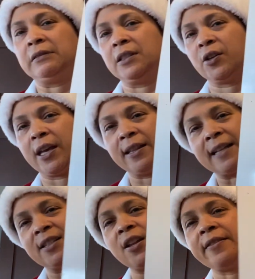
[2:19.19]
Okay,
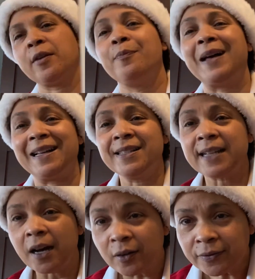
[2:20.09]
that's not the best
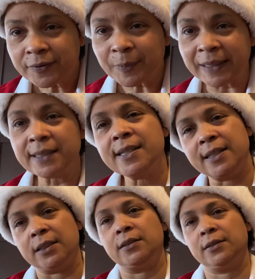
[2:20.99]
elf, but
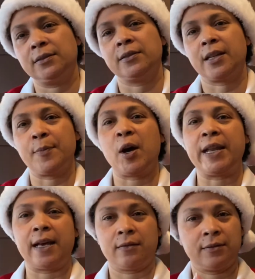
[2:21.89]
still, come on
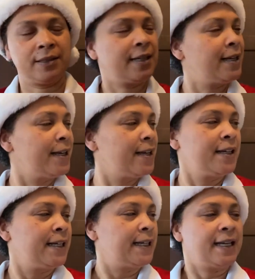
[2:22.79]
now.
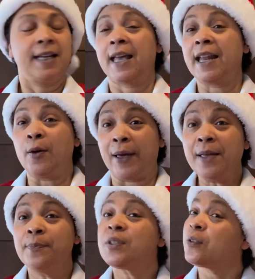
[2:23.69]
Anyway,
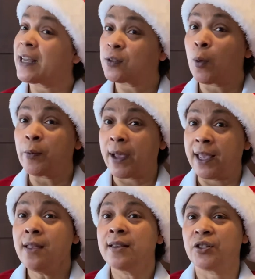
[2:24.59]
so that's one
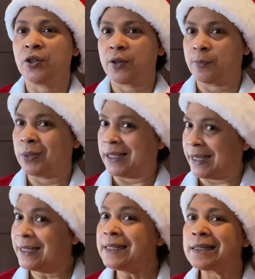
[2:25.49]
way that you could play
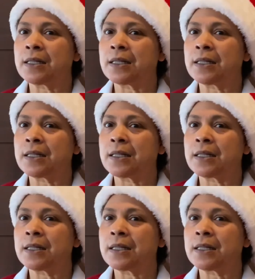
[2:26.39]
it.